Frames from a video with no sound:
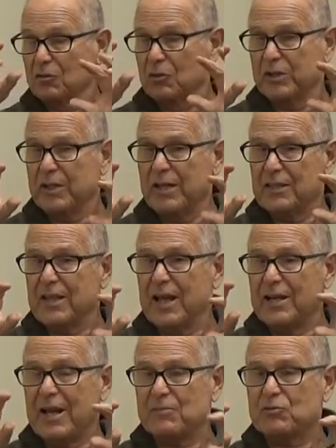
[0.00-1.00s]
to get
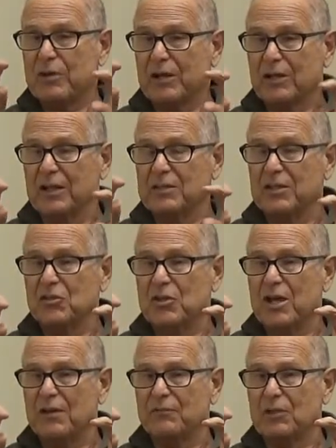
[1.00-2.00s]
that abstract ideal,
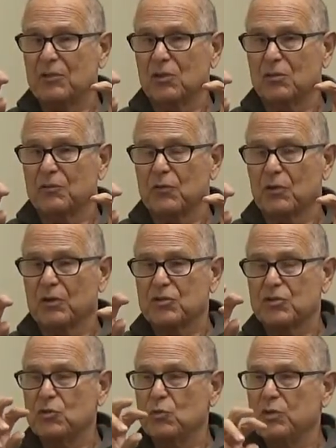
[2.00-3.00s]
you have to look for
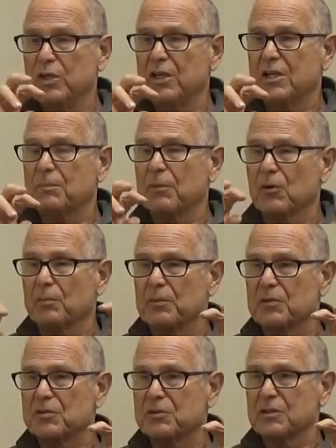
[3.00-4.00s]
its unique
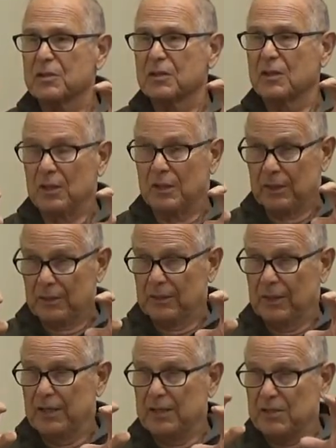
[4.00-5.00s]
purpose.
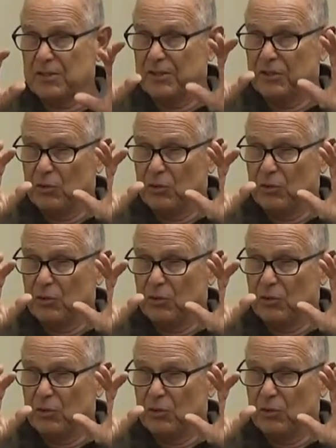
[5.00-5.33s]
And they said